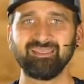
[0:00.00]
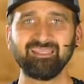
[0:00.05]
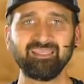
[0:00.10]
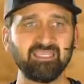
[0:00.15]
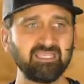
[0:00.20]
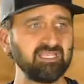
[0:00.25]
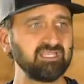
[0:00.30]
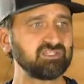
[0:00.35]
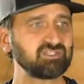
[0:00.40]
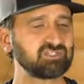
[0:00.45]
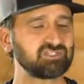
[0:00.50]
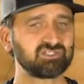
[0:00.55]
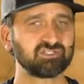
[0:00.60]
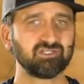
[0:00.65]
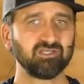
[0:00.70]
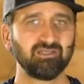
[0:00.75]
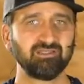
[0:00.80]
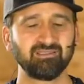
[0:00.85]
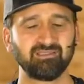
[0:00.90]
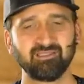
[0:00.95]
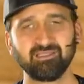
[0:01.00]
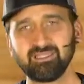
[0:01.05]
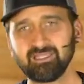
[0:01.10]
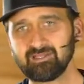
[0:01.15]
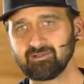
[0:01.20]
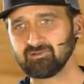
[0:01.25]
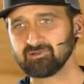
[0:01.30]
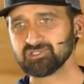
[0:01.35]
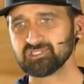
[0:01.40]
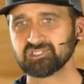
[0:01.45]
each
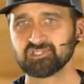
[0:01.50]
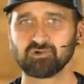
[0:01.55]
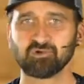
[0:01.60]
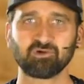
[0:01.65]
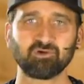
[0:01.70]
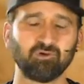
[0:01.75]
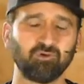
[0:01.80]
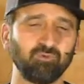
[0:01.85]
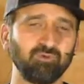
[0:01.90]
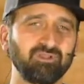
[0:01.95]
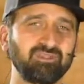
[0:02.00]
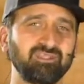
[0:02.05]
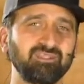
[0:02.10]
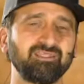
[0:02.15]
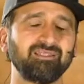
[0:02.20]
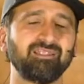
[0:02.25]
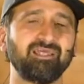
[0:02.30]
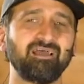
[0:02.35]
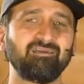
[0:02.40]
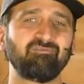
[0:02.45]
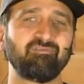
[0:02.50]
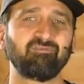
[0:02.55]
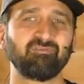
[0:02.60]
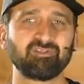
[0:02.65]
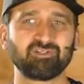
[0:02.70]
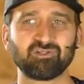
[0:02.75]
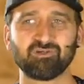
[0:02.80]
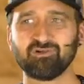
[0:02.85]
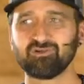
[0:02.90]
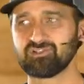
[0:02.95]
little circle within the life of a
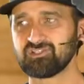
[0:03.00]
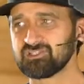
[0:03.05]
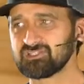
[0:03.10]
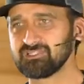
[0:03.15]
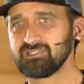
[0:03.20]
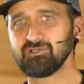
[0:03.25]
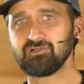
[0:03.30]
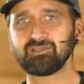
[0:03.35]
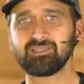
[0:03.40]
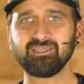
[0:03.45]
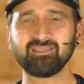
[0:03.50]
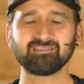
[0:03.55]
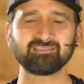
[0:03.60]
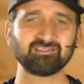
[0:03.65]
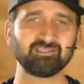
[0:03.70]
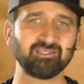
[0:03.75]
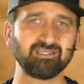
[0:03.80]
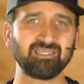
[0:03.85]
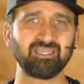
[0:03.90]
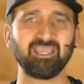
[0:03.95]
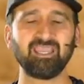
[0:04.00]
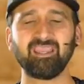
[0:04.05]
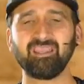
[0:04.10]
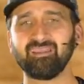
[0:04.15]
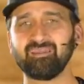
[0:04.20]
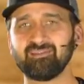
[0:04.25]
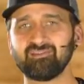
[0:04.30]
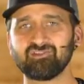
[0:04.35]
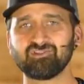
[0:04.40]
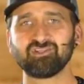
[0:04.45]
church is looking to
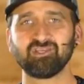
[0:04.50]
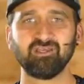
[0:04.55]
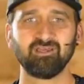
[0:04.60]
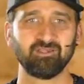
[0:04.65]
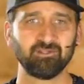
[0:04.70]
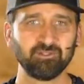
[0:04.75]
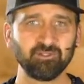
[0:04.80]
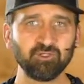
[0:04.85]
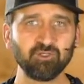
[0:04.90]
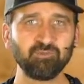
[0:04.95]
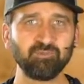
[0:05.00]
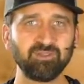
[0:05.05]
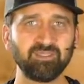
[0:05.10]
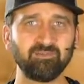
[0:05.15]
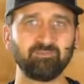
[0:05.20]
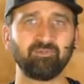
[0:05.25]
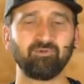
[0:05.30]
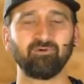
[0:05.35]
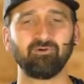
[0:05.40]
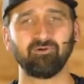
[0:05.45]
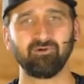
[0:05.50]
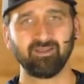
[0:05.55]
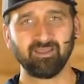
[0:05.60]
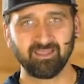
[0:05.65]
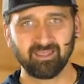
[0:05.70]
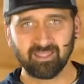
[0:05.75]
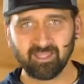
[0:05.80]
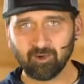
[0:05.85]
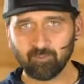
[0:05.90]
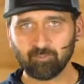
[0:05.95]
engage new people
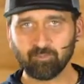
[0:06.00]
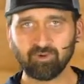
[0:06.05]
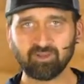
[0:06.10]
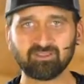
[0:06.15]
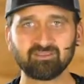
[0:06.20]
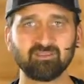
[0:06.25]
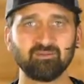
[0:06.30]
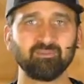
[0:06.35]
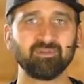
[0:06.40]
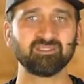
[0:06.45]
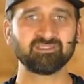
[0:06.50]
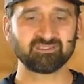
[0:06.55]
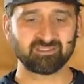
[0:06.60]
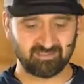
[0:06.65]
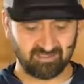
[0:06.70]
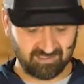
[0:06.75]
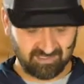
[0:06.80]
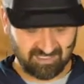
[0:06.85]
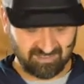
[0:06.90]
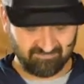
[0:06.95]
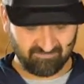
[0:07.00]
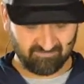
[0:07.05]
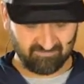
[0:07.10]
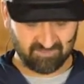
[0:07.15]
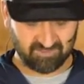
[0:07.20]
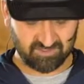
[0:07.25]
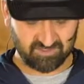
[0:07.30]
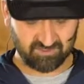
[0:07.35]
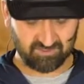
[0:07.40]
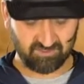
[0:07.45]
and help bring them into the life of
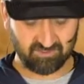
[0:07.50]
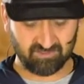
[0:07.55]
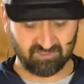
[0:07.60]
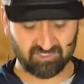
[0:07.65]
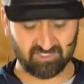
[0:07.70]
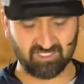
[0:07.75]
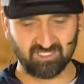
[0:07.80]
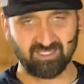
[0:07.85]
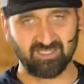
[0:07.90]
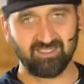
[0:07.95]
the church.